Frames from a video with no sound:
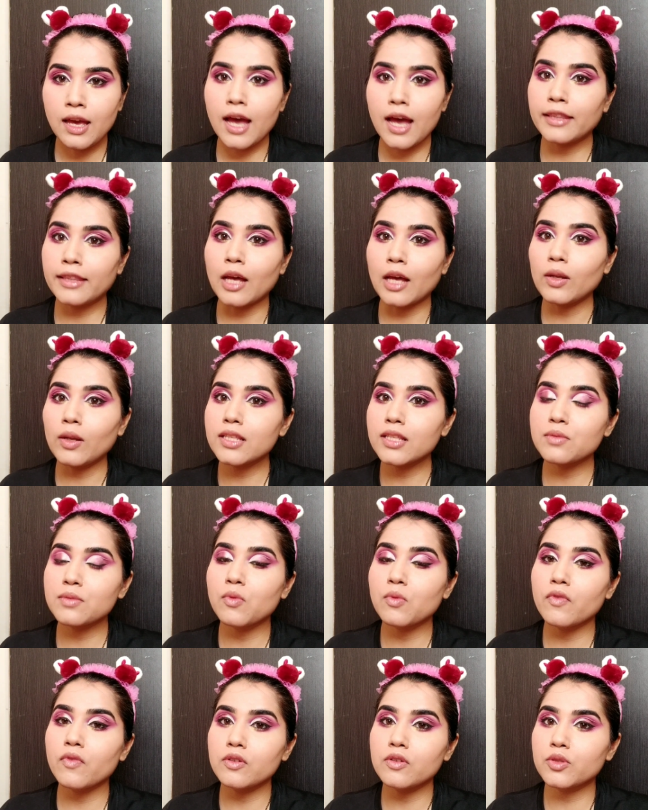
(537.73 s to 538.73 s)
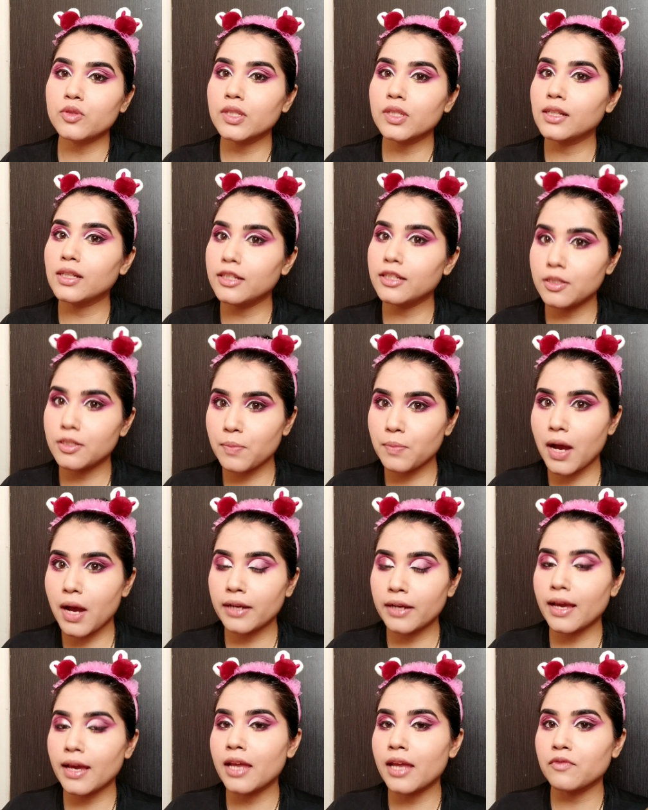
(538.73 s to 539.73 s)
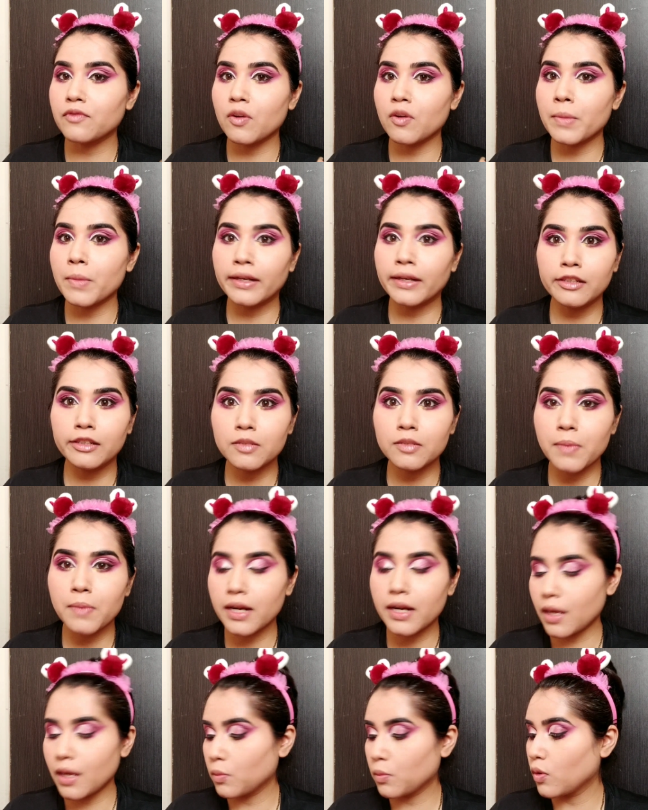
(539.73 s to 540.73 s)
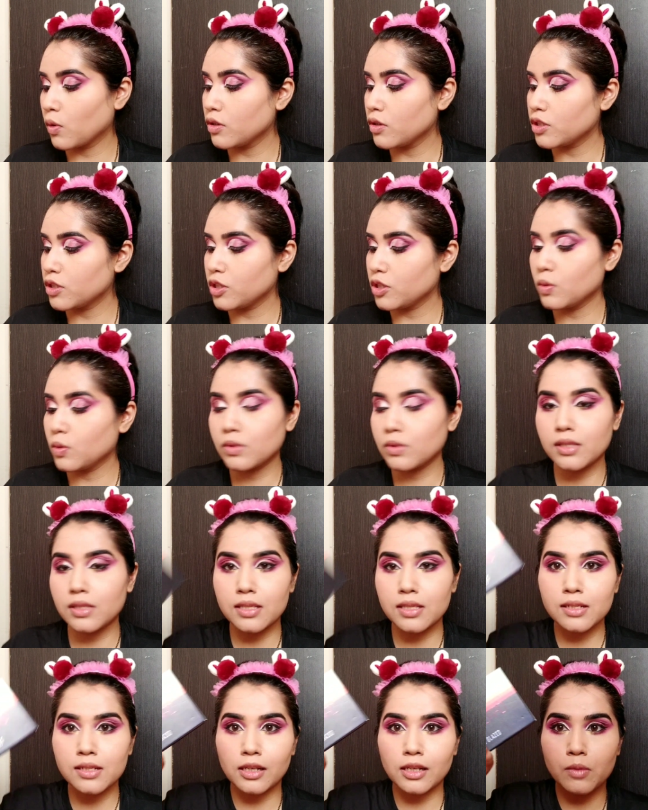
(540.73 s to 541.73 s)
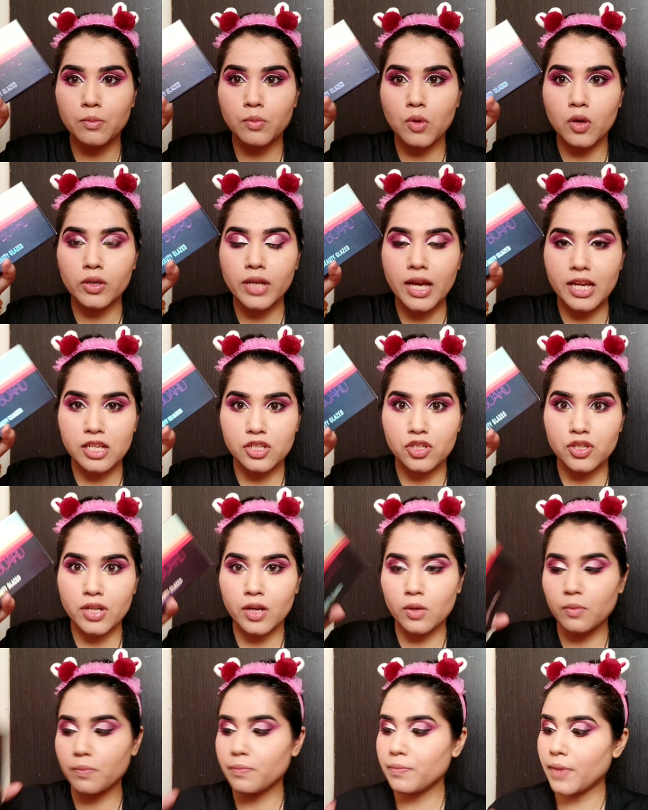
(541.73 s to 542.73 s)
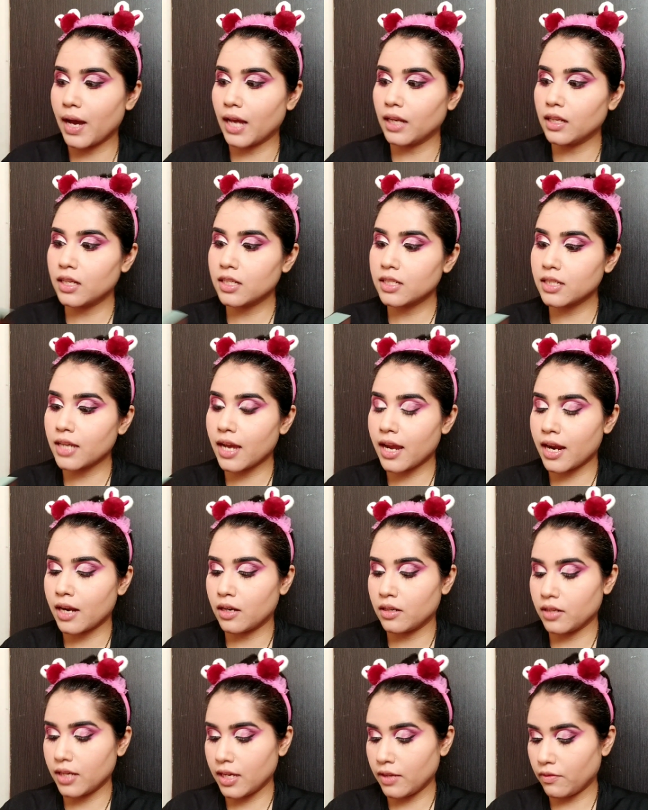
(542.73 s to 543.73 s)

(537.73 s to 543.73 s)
And now let's move on to the glitter part, and for my glitter part I'm going to use this Color Blot eyeshadow palette, and